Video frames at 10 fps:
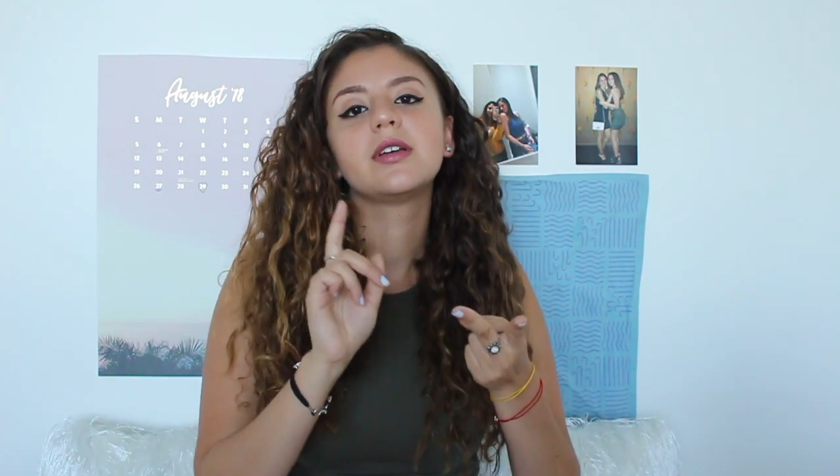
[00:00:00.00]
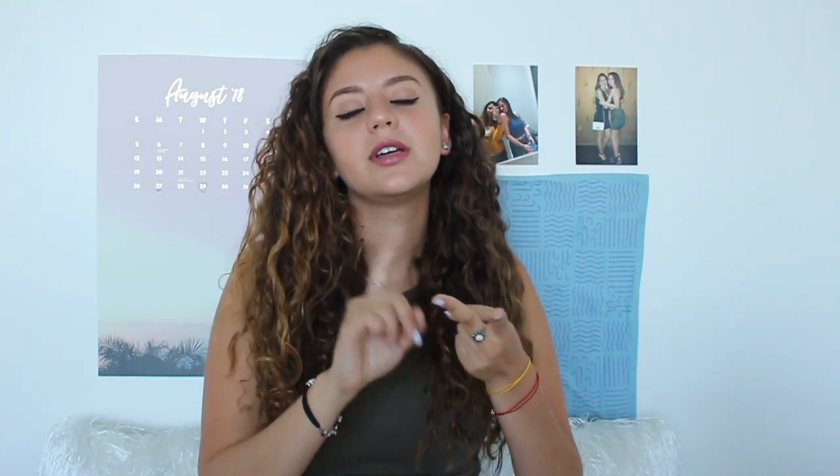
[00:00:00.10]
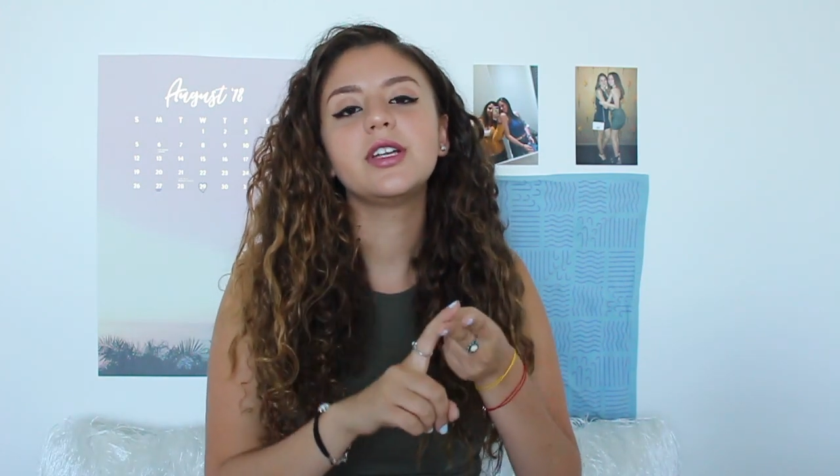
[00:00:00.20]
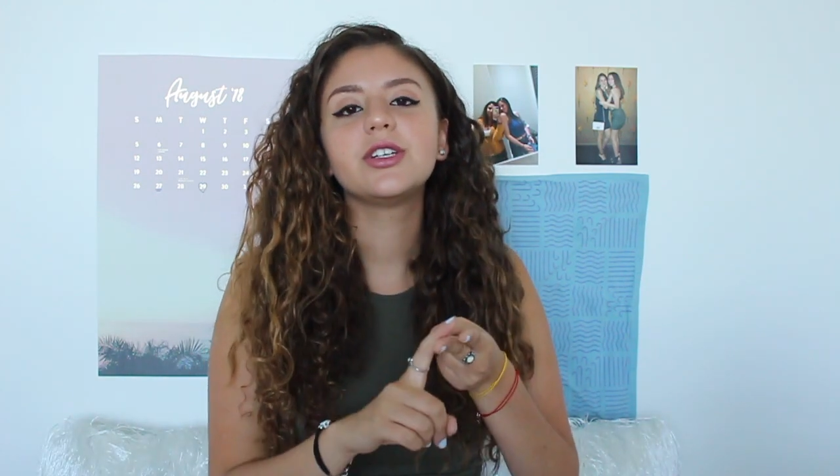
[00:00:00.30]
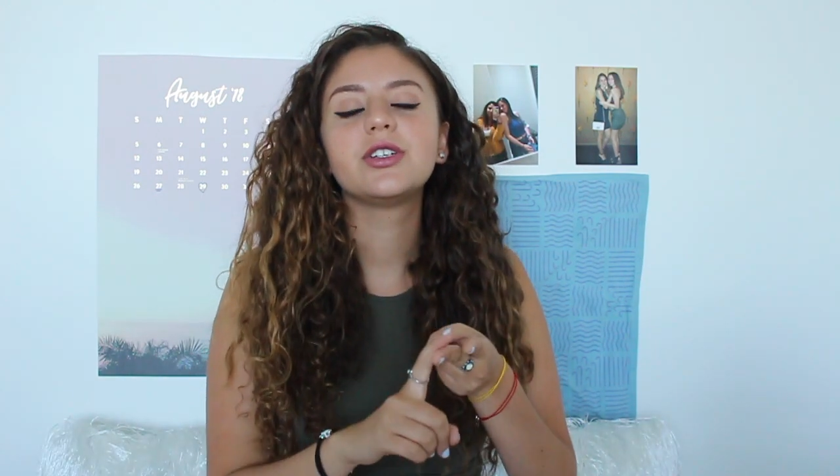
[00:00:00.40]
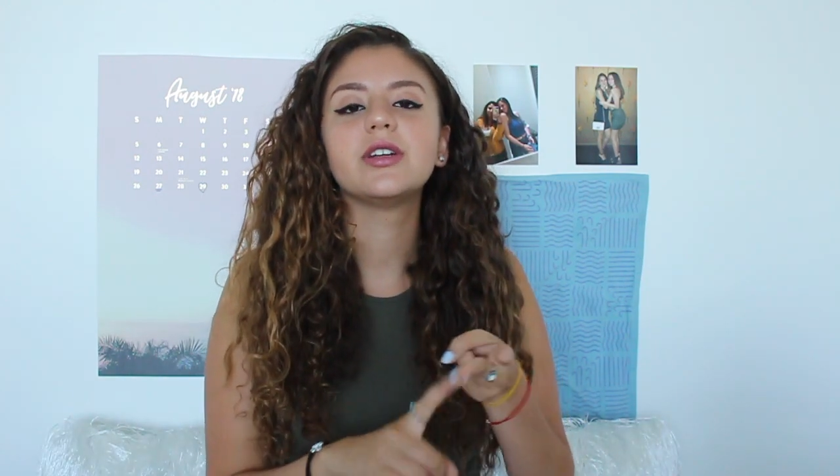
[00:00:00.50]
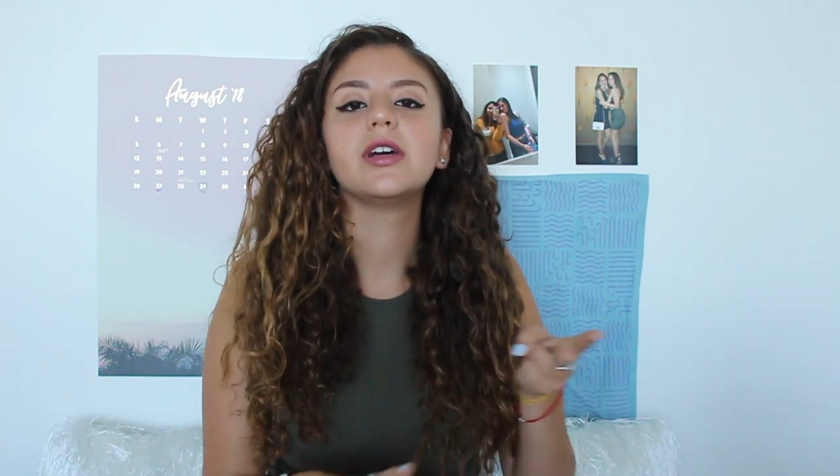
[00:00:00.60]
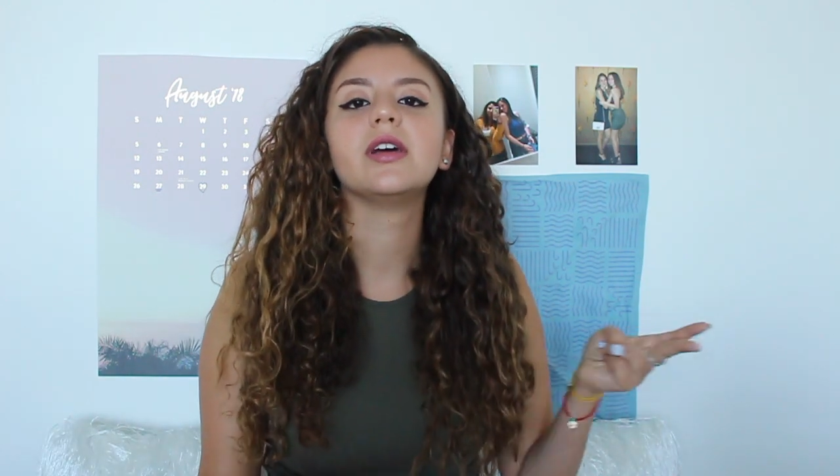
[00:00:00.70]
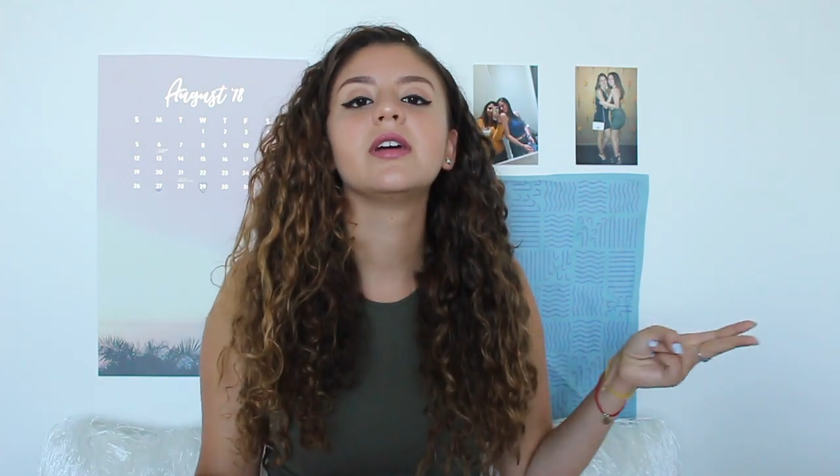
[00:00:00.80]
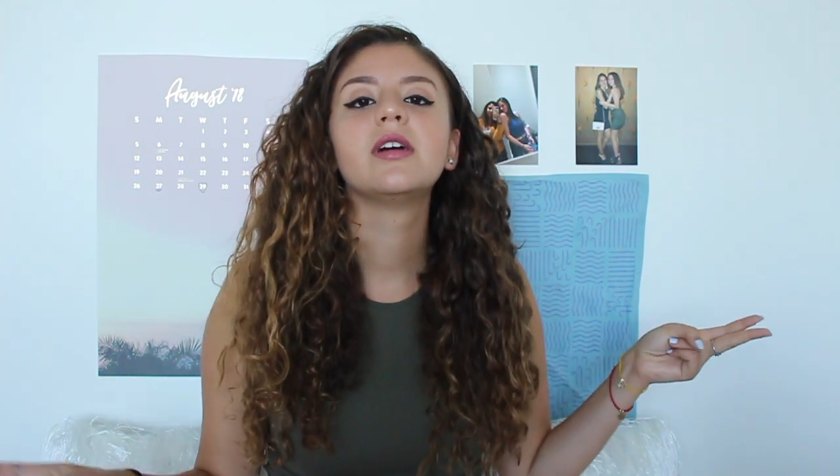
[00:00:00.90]

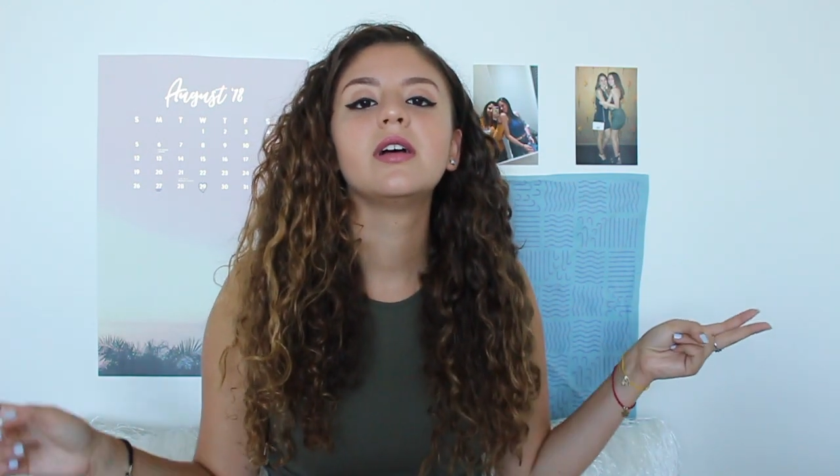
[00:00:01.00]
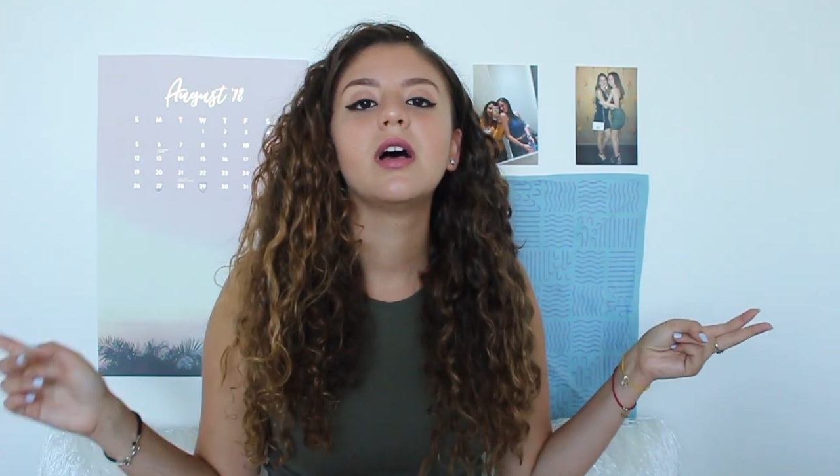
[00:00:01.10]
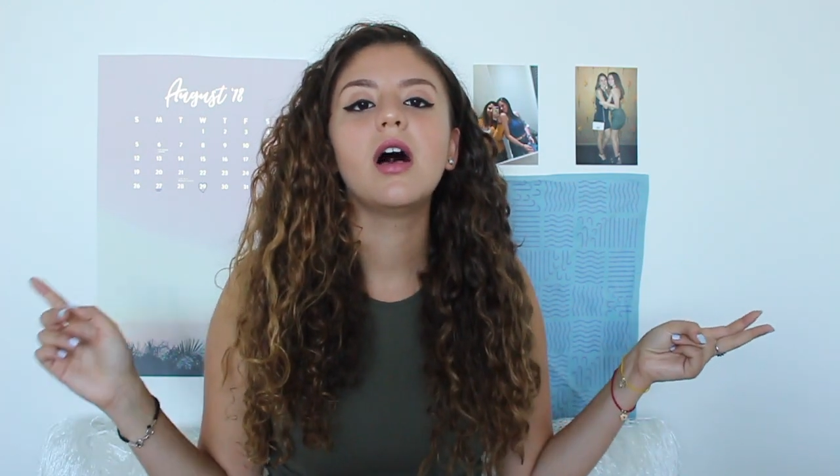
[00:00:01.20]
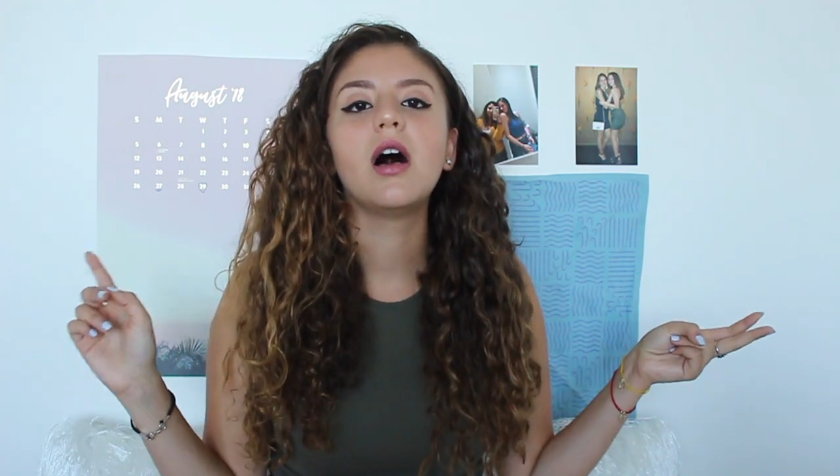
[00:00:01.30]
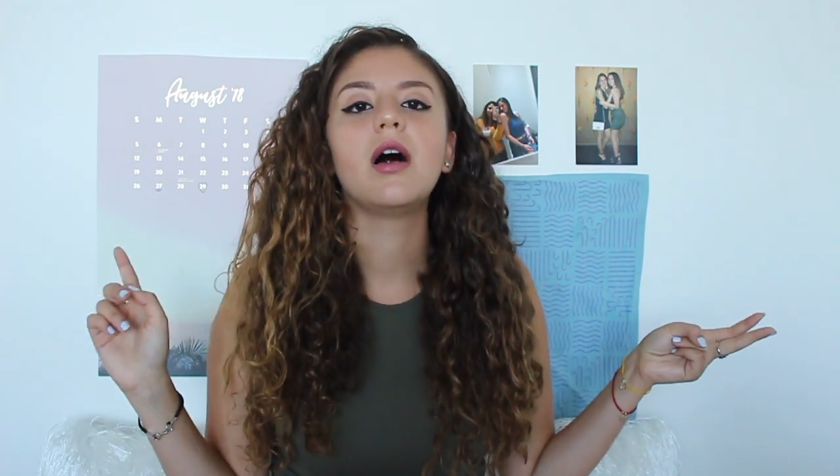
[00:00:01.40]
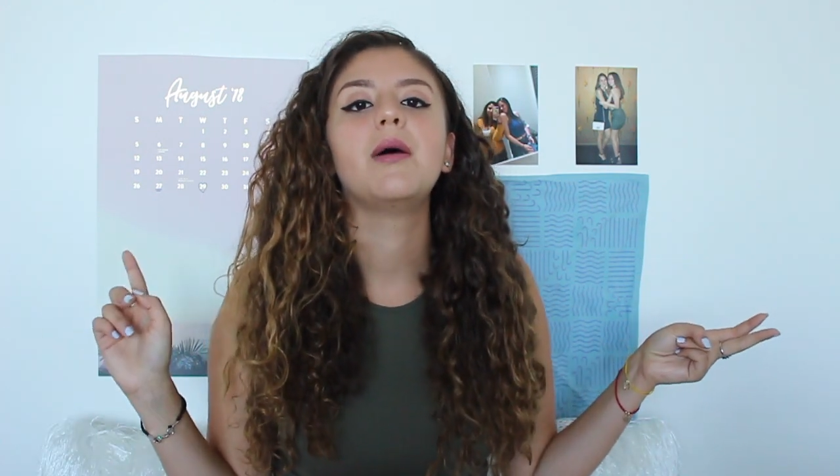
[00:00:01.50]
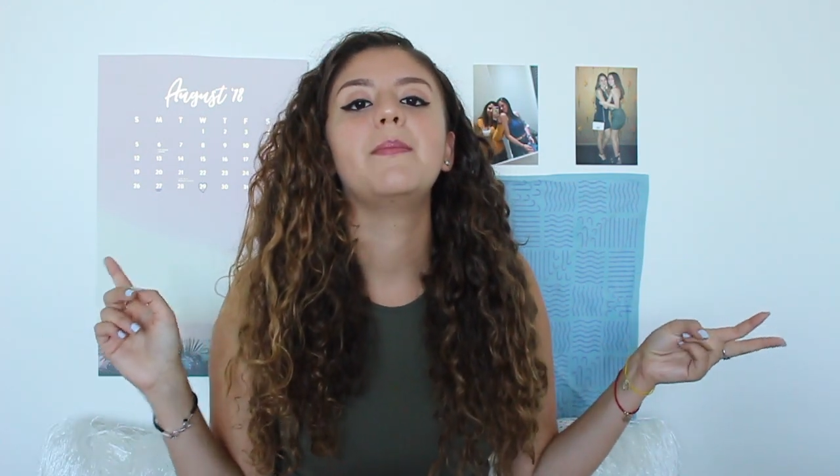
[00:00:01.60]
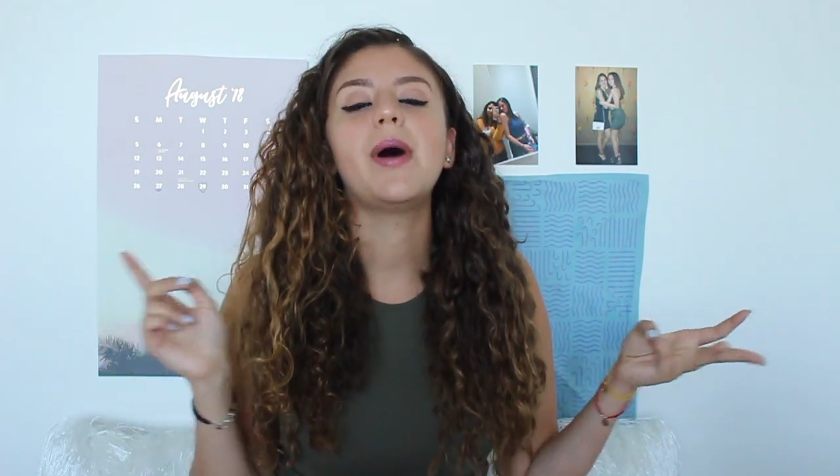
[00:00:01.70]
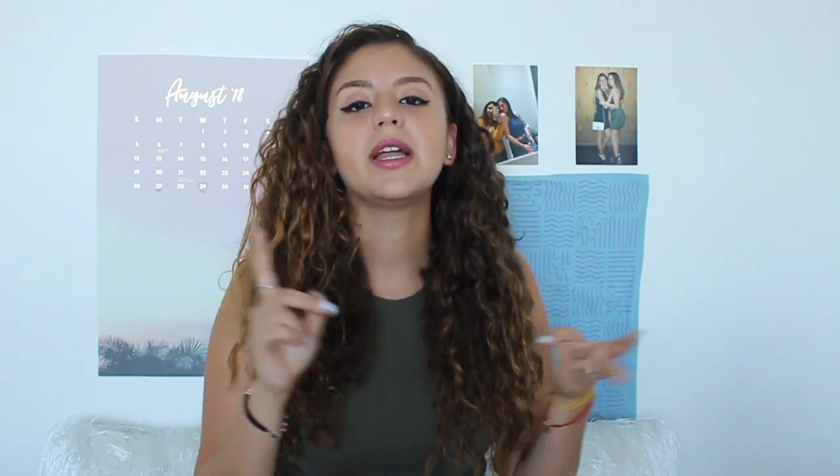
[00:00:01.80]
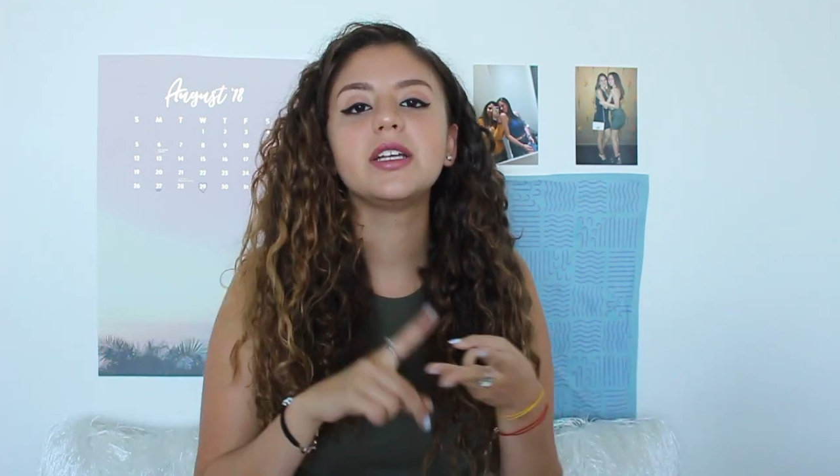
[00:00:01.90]
conditioner,
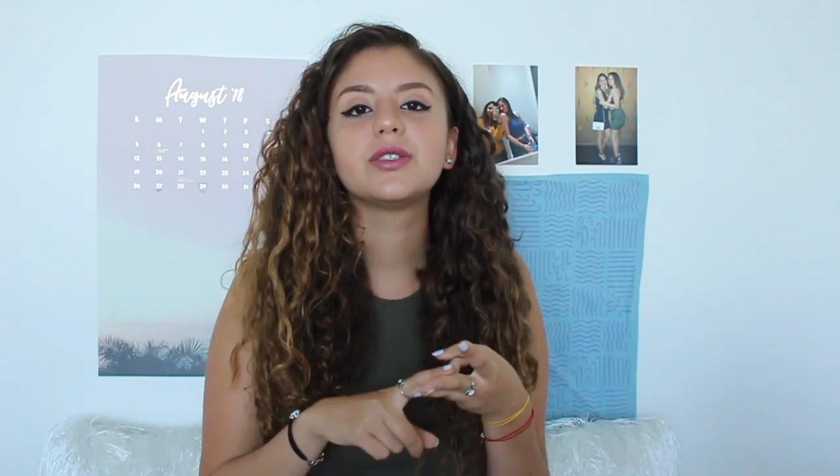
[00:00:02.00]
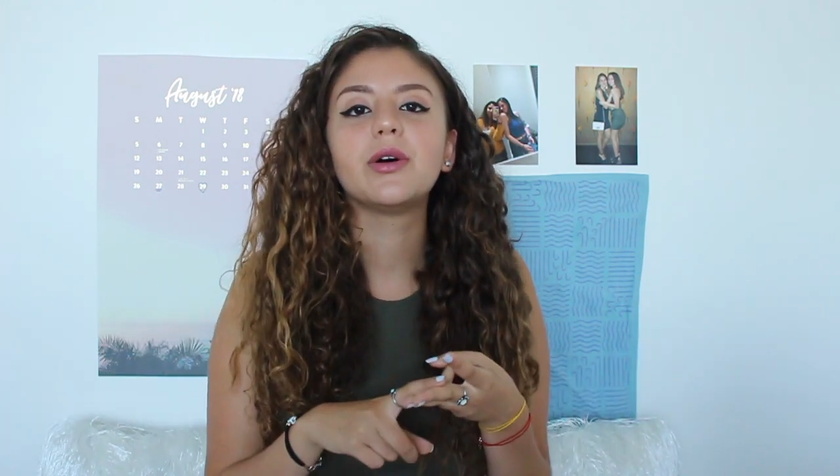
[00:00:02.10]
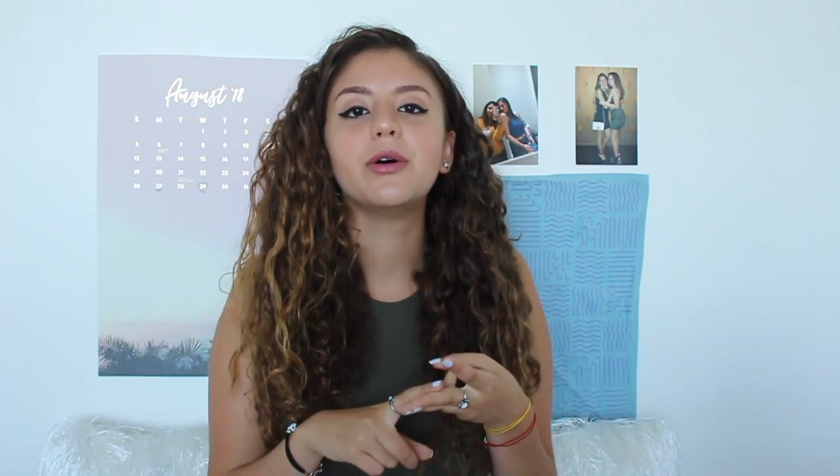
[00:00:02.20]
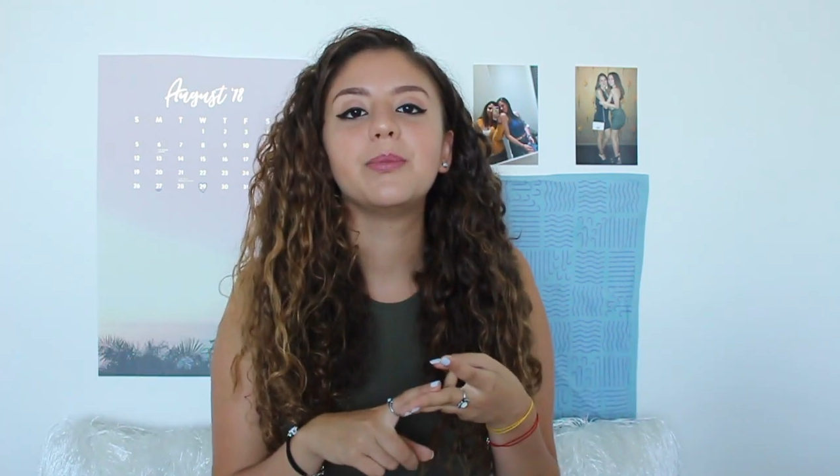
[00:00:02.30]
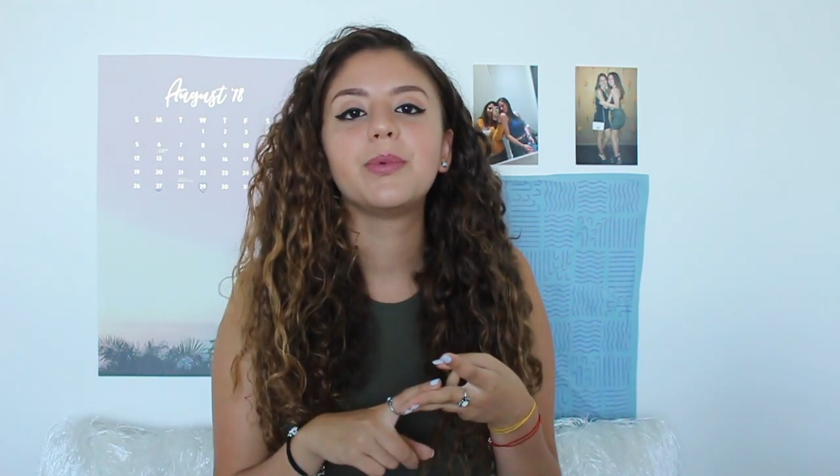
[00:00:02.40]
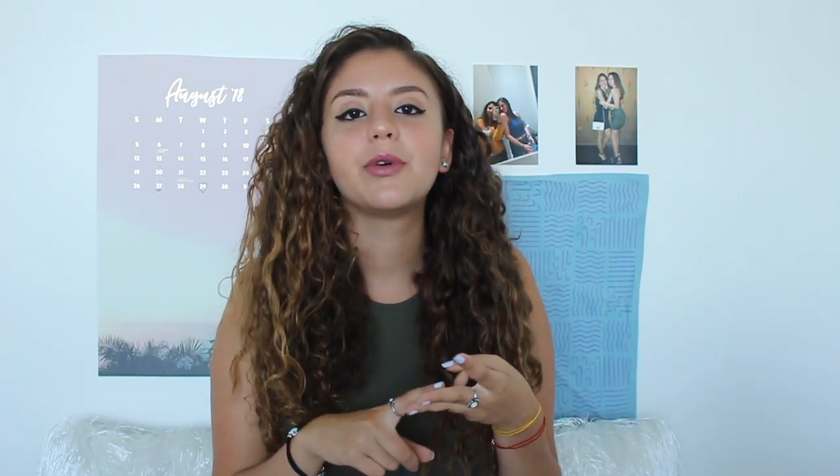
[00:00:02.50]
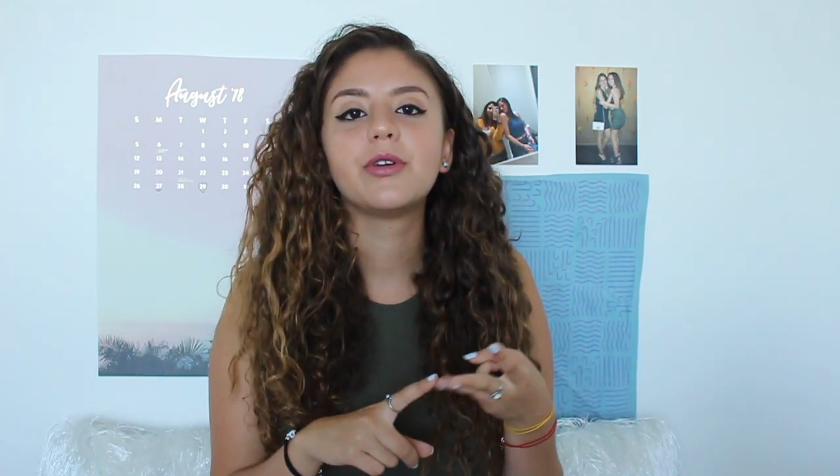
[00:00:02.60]
body soap,